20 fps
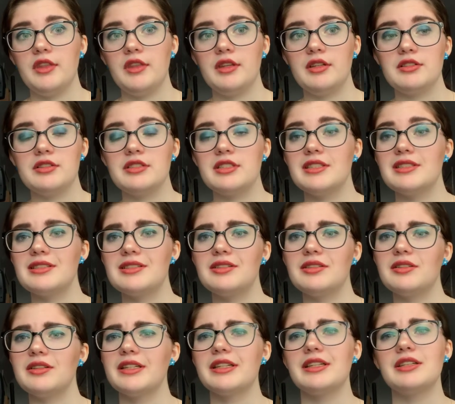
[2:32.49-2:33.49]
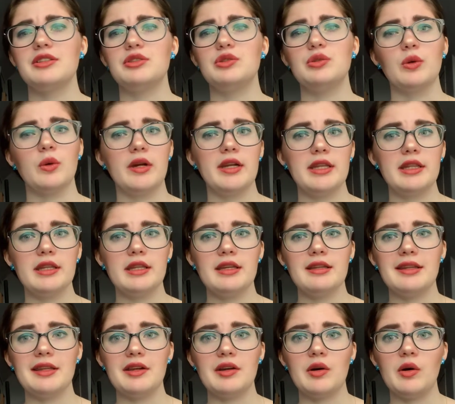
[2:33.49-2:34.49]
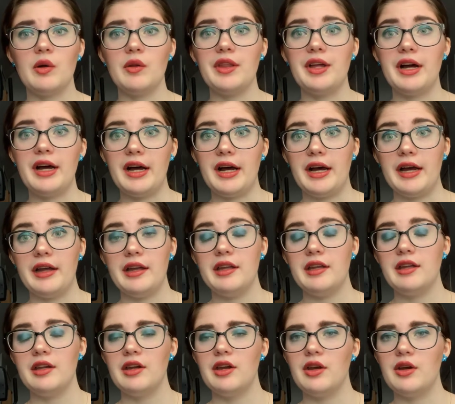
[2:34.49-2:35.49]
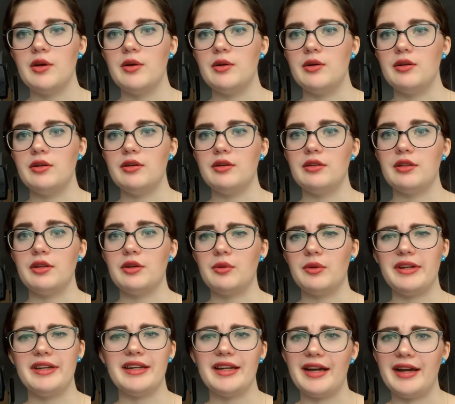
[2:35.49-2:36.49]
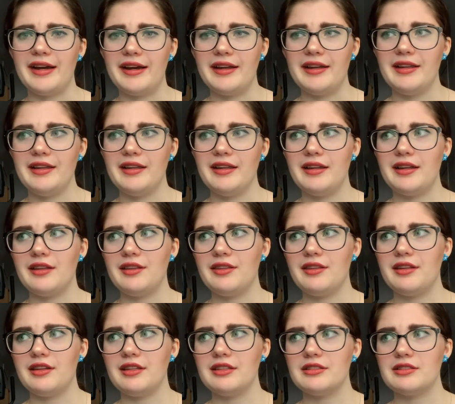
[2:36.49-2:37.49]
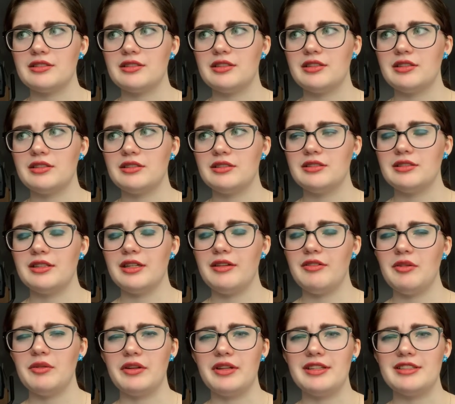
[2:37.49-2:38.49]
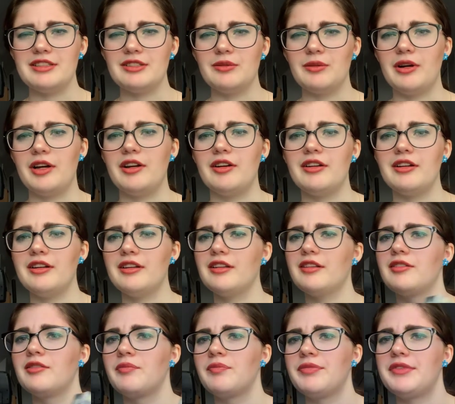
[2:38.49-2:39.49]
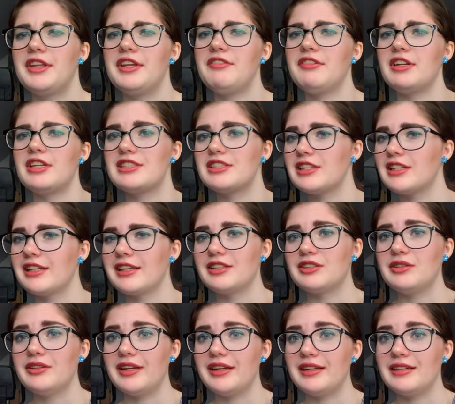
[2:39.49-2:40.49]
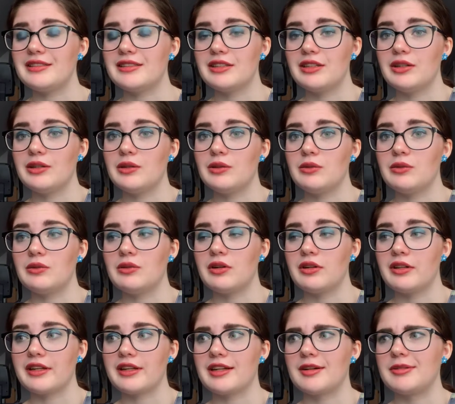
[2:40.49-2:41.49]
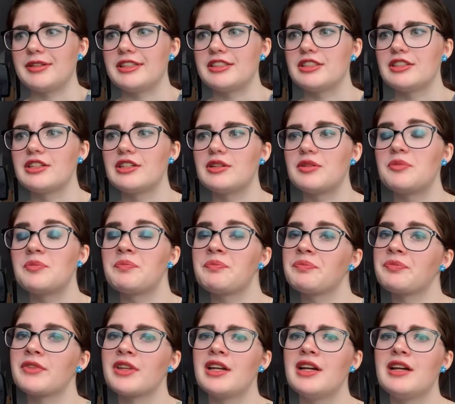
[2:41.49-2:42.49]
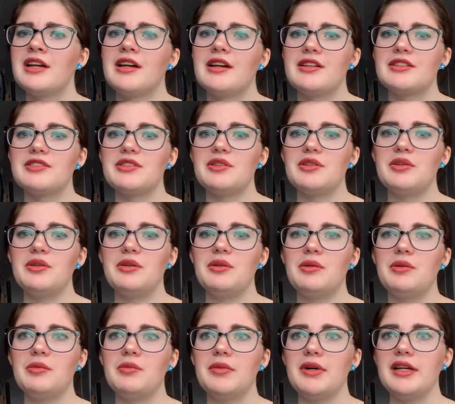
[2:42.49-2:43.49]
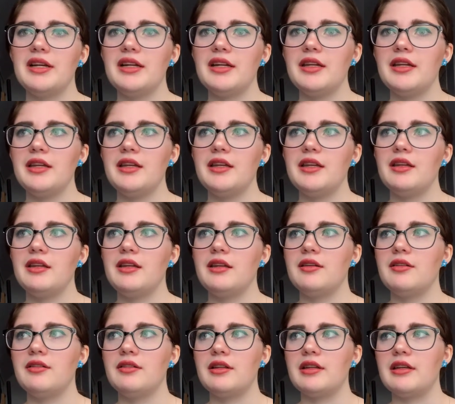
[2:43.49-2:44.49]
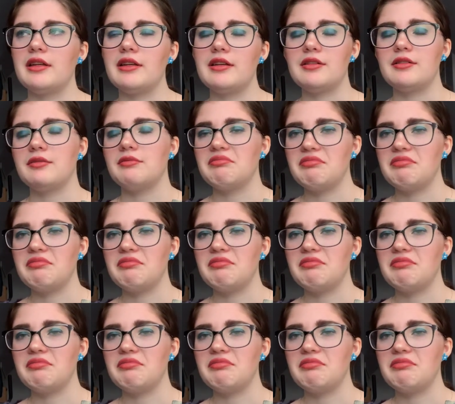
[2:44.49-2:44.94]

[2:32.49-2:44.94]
there's this little like droid thing they call the eye. The green eye, I think it's called. I haven't read this in a while. I finished it like two days ago, or like a couple days ago. So my like